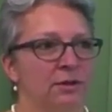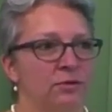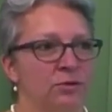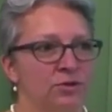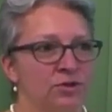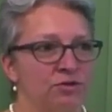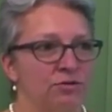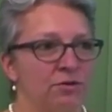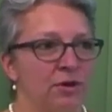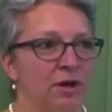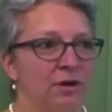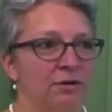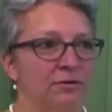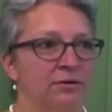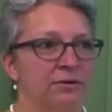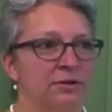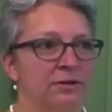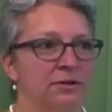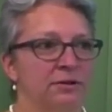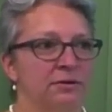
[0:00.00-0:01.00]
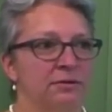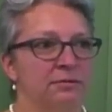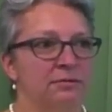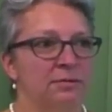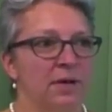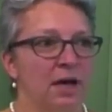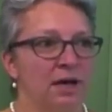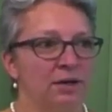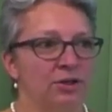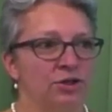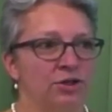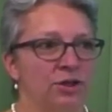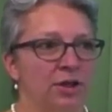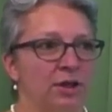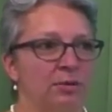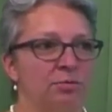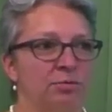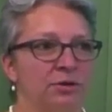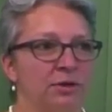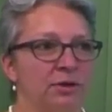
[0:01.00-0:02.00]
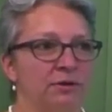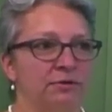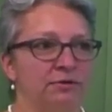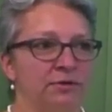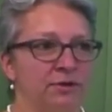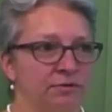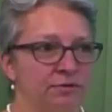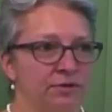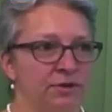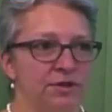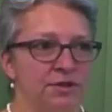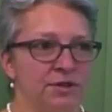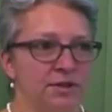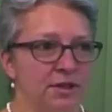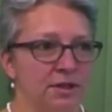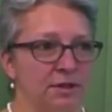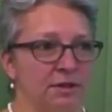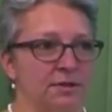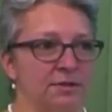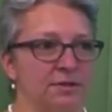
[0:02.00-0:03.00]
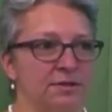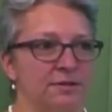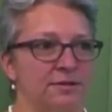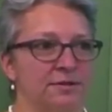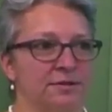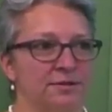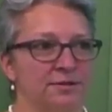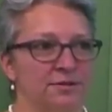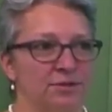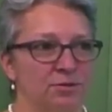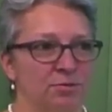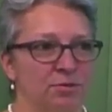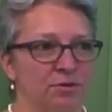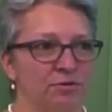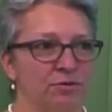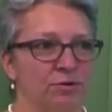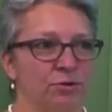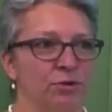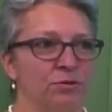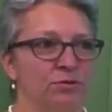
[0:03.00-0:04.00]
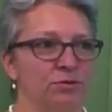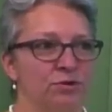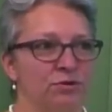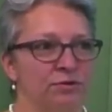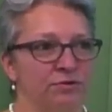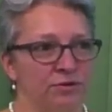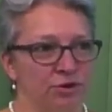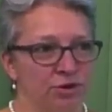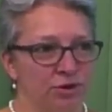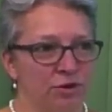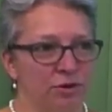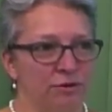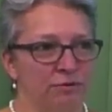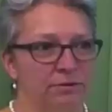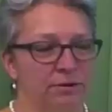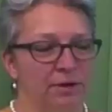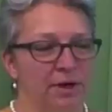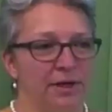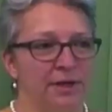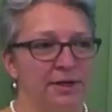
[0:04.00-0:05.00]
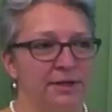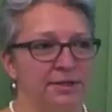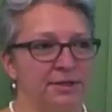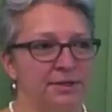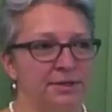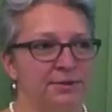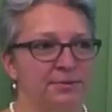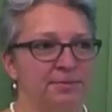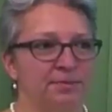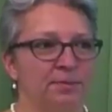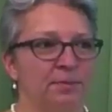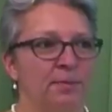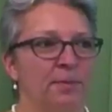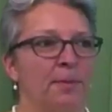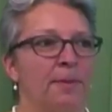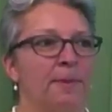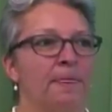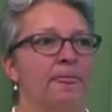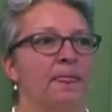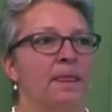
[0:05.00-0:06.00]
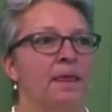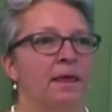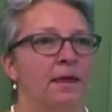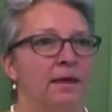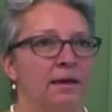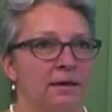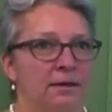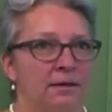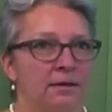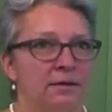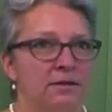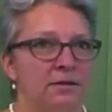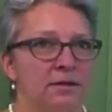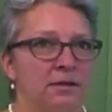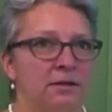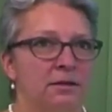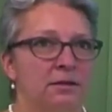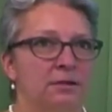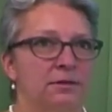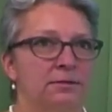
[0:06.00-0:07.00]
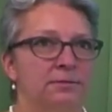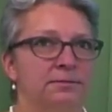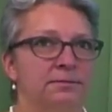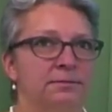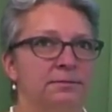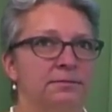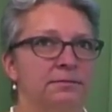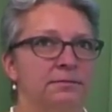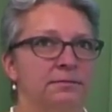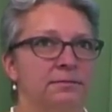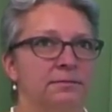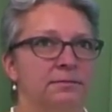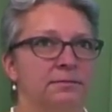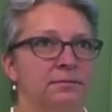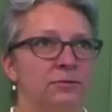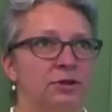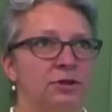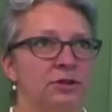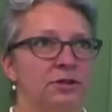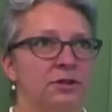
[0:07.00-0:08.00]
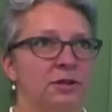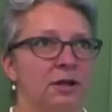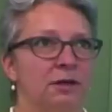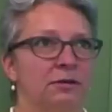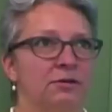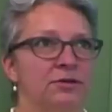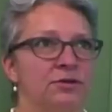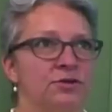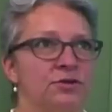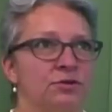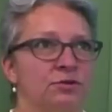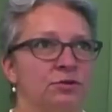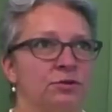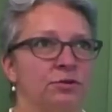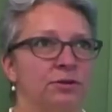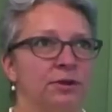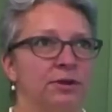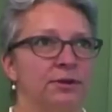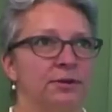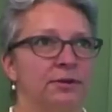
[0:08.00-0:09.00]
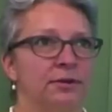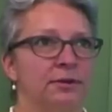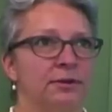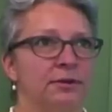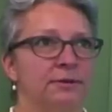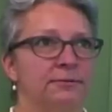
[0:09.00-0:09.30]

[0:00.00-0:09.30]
was around in March, April '56, so before it was officially released. So what is our story?